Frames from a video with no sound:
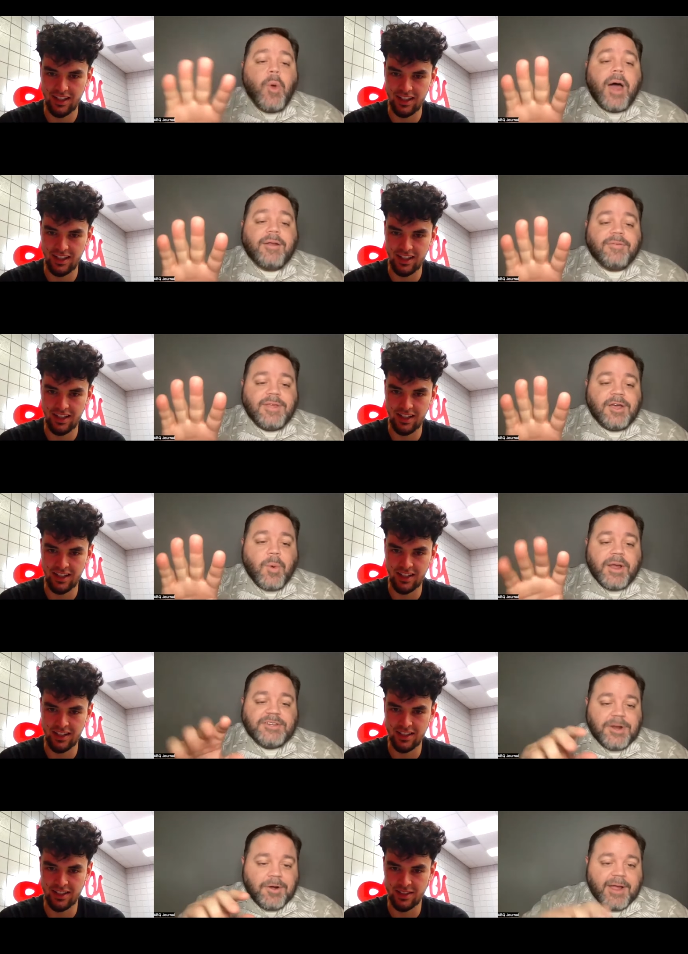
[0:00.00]
Speaker 1: you out of the
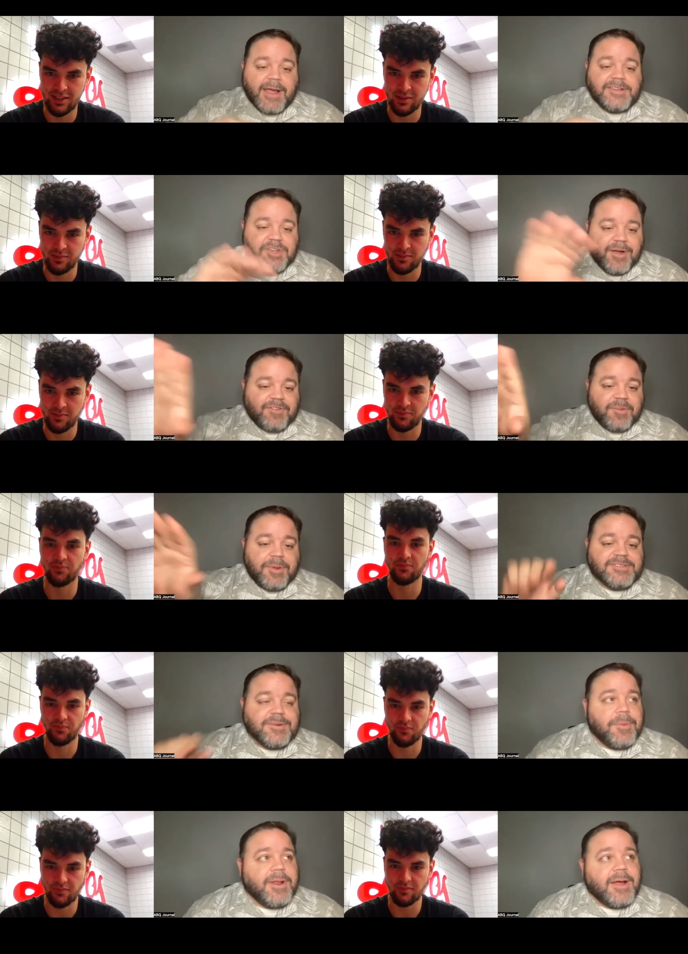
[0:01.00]
equation, okay? So you have to pick
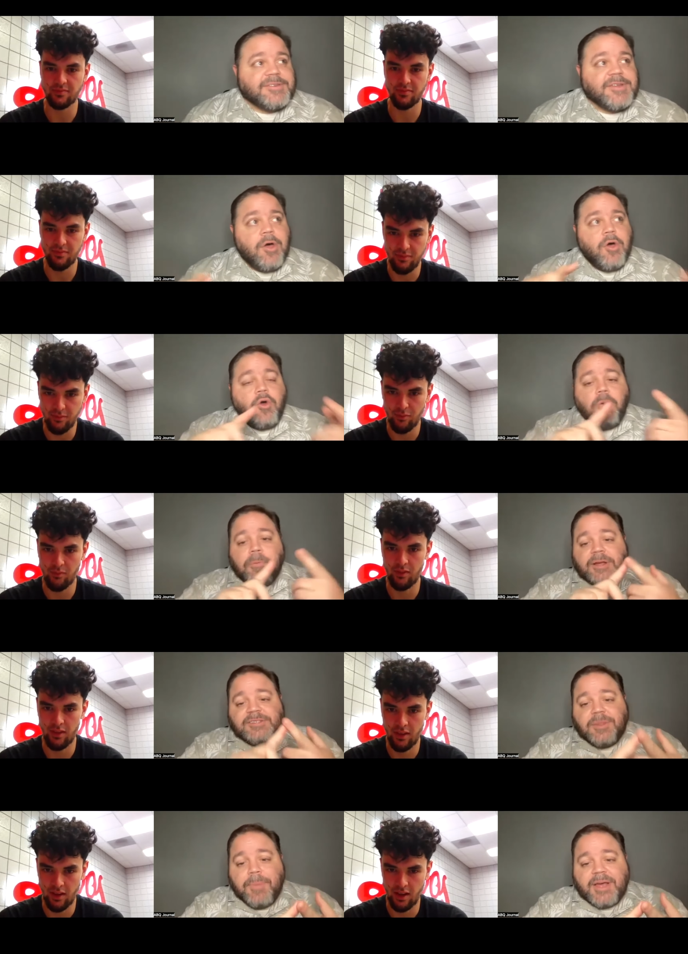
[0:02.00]
somebody else. Who
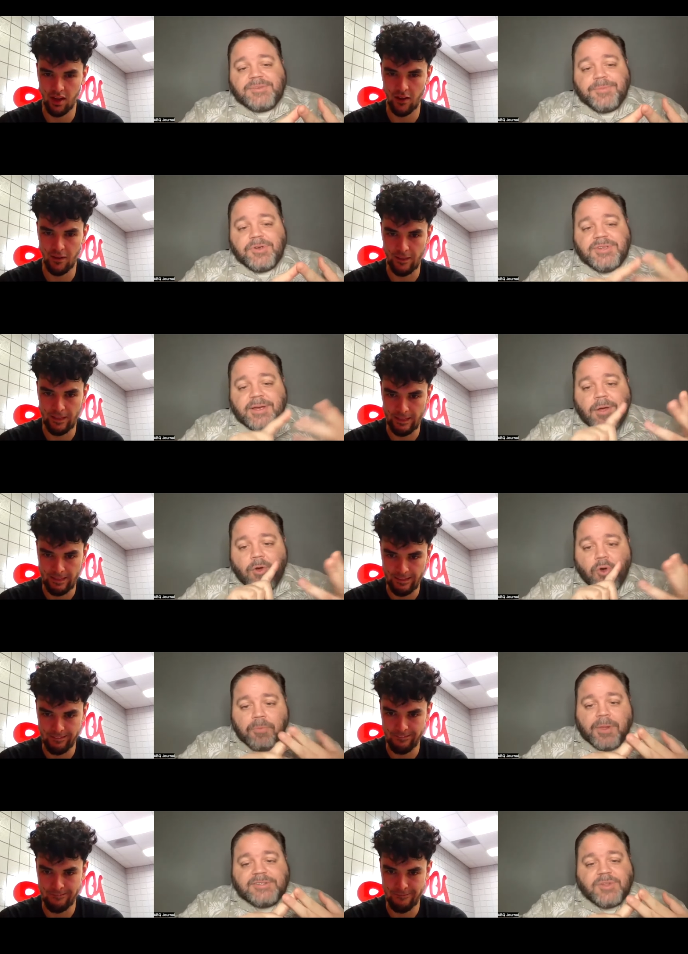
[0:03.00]
plays the best music?
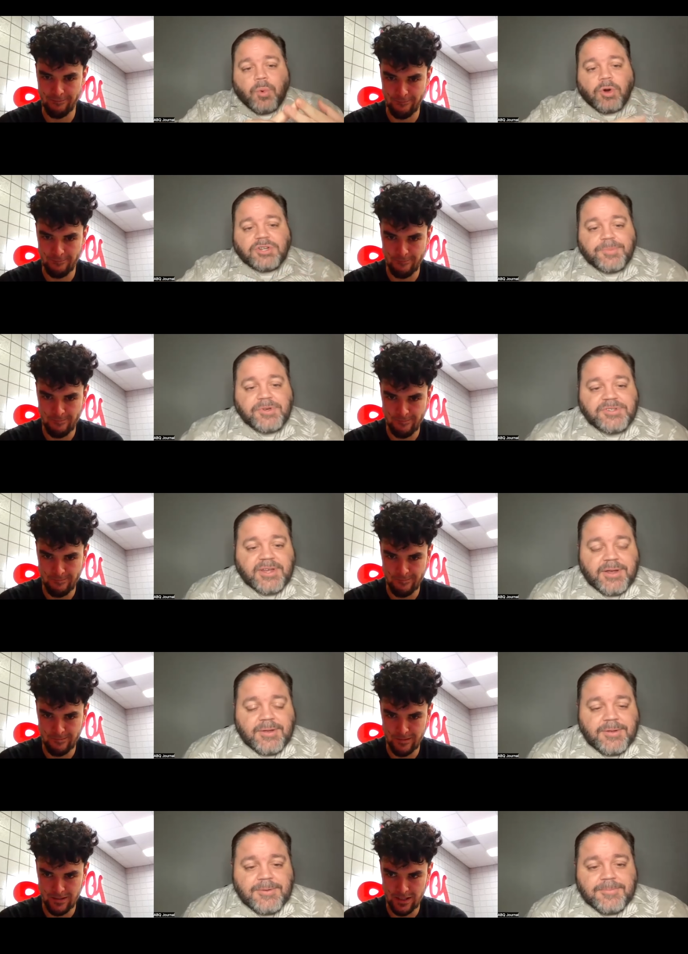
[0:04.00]
Who plays the worst
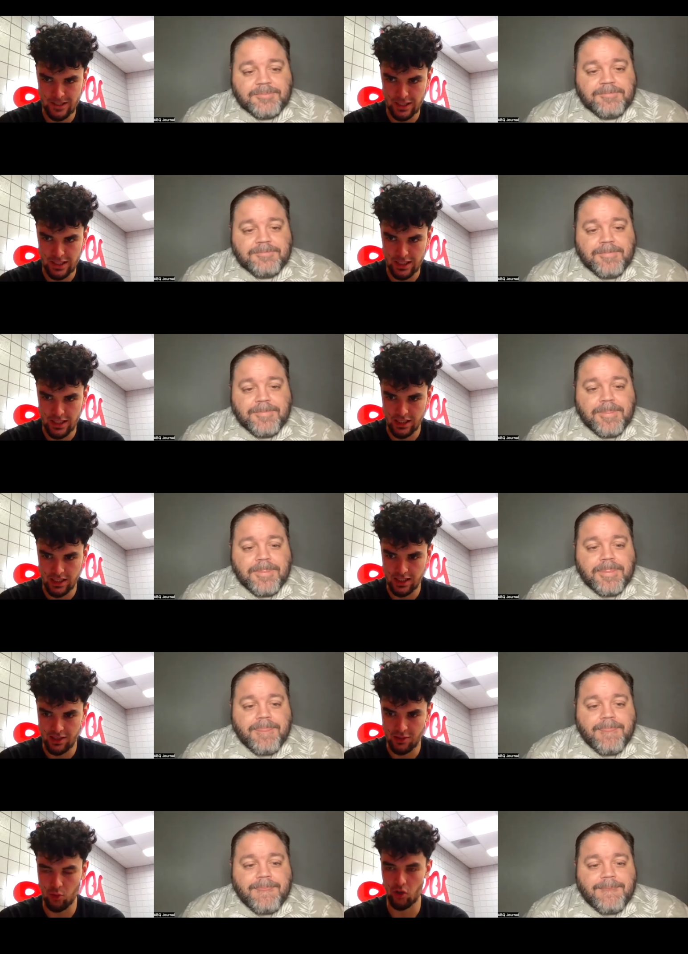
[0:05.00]
music?
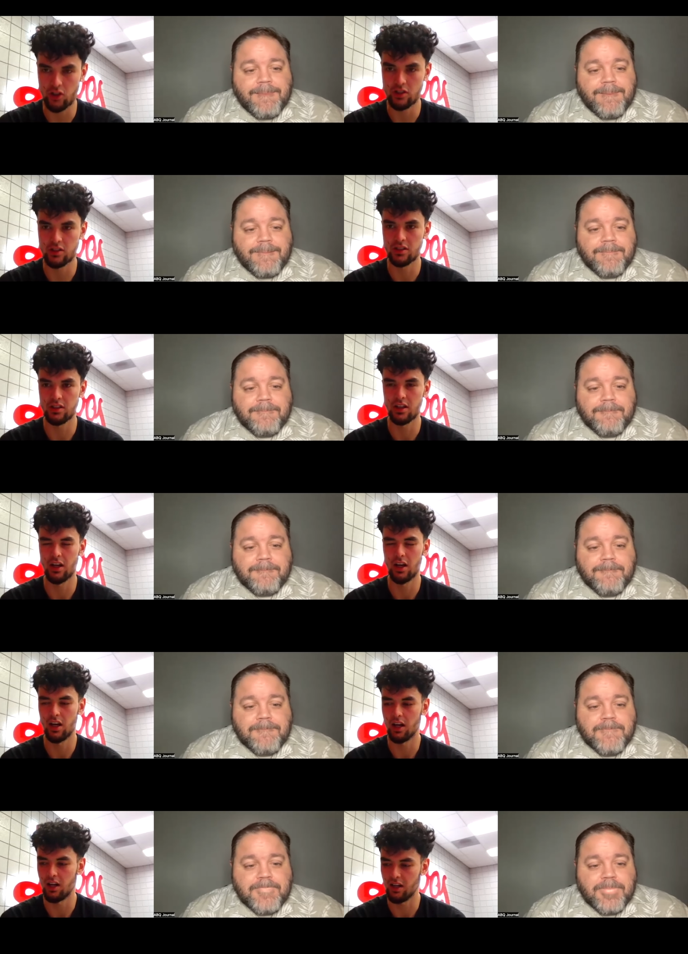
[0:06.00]
Speaker 2: Worst,
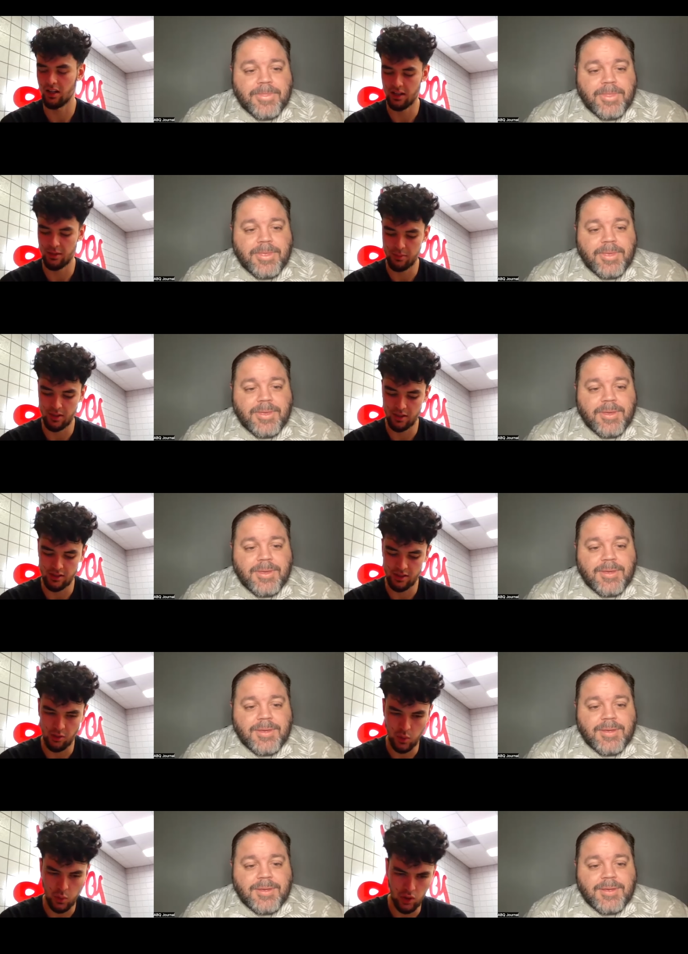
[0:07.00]
uh, let me start
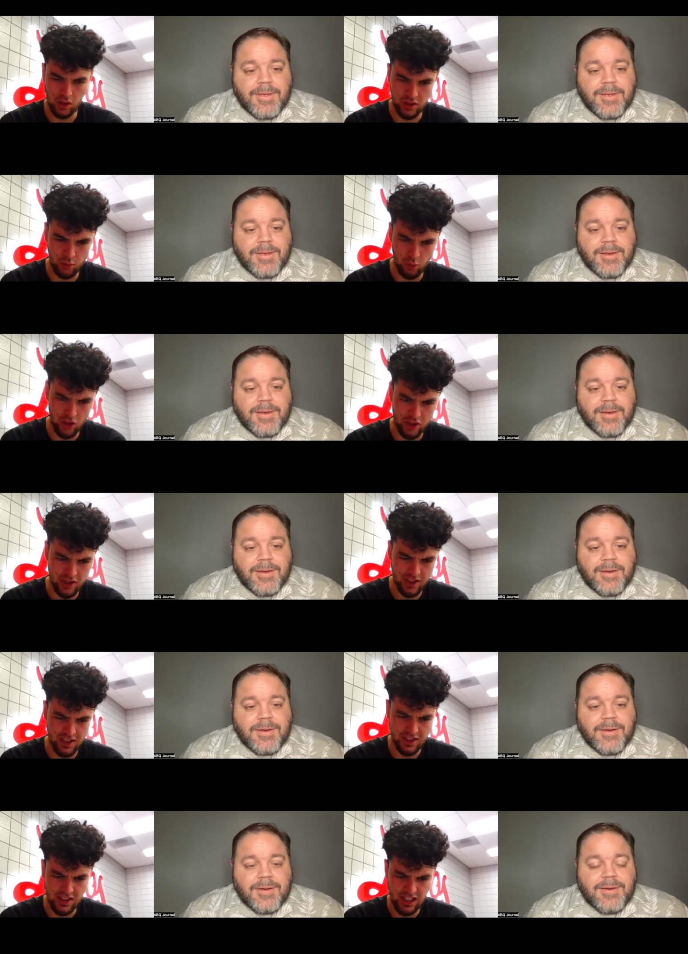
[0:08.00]
with worst. Worst
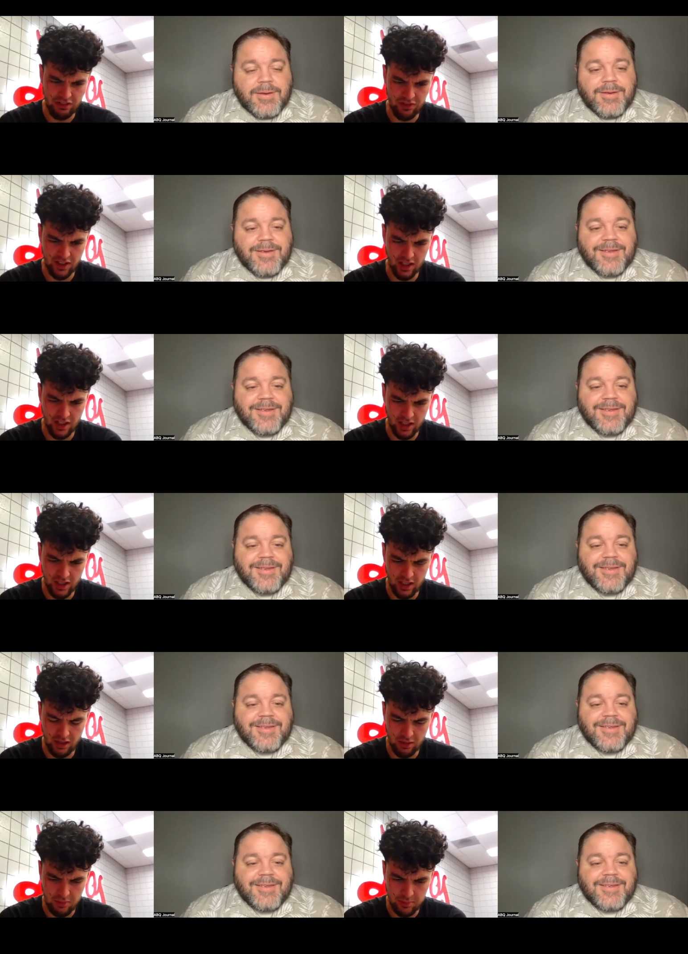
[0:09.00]
is definitely
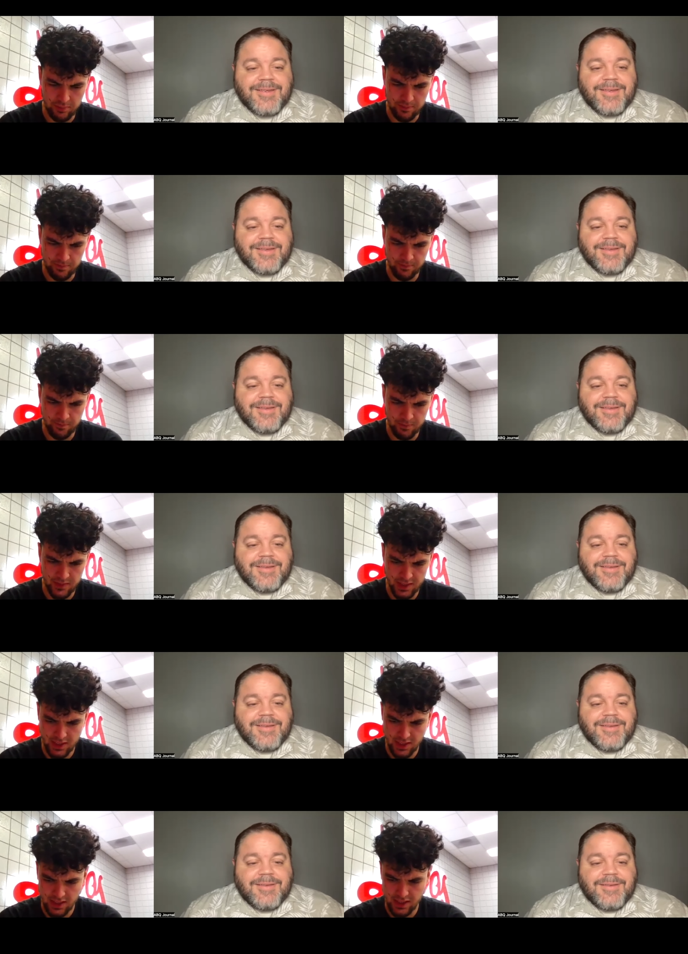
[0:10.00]
um
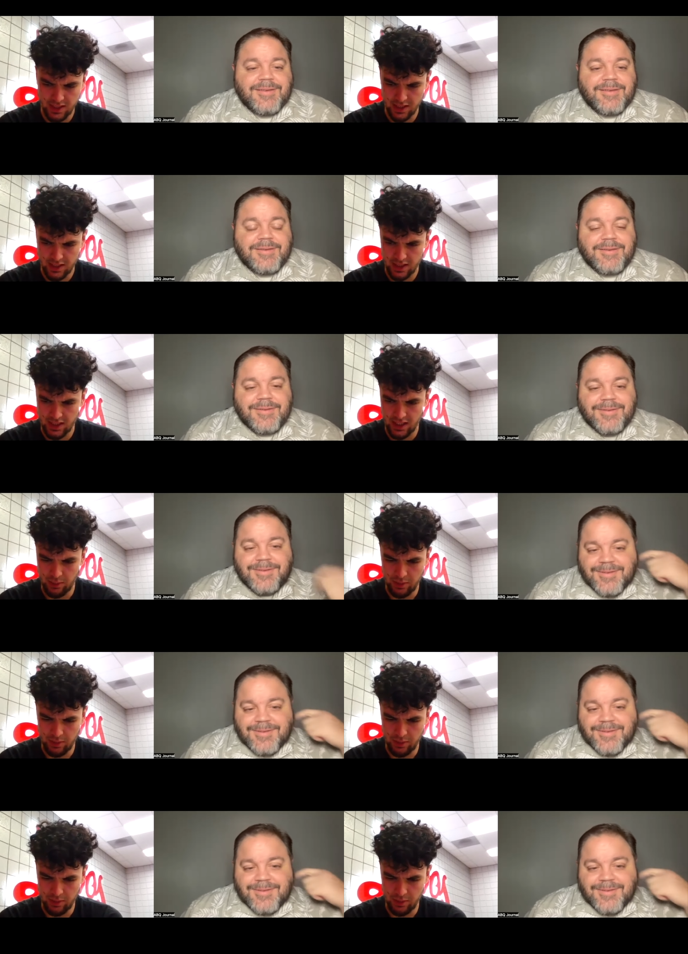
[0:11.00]
let me